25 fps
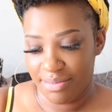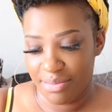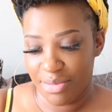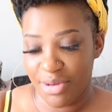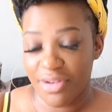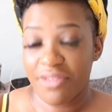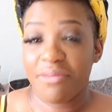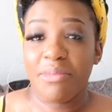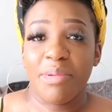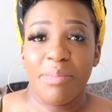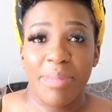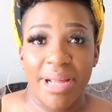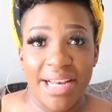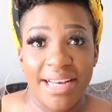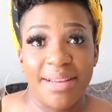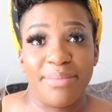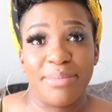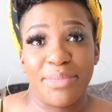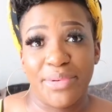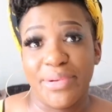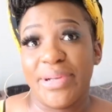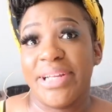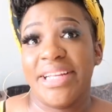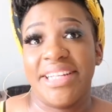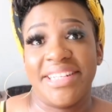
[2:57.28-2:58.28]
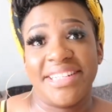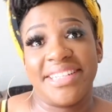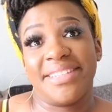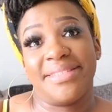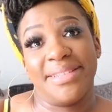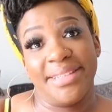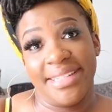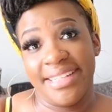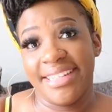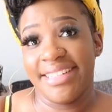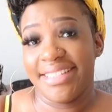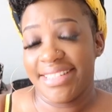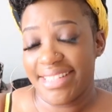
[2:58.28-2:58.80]
love my belly, we eat
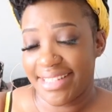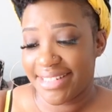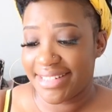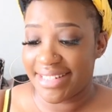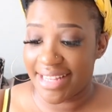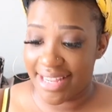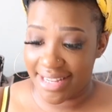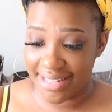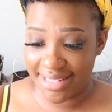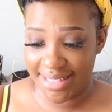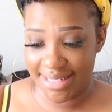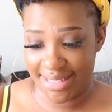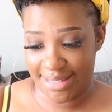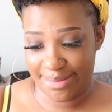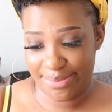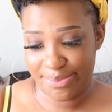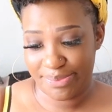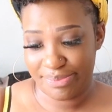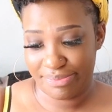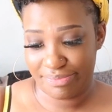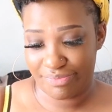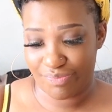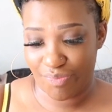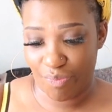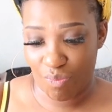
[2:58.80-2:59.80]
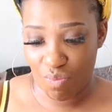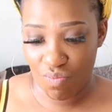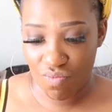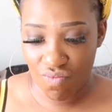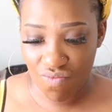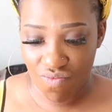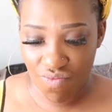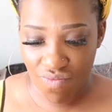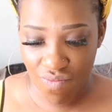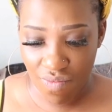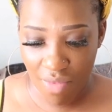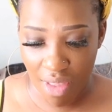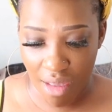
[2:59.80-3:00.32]
it, eat it, yes.
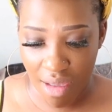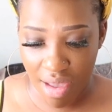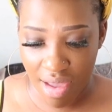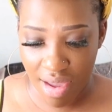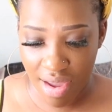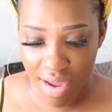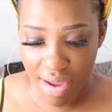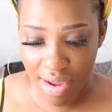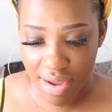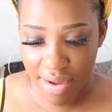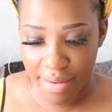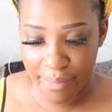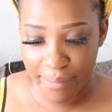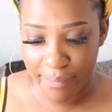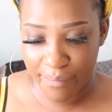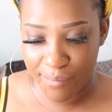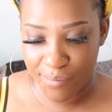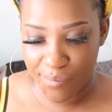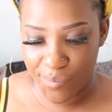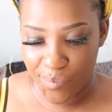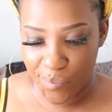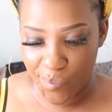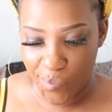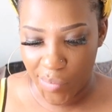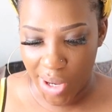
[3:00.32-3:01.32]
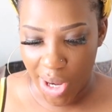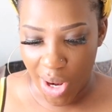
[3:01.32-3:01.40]
Um,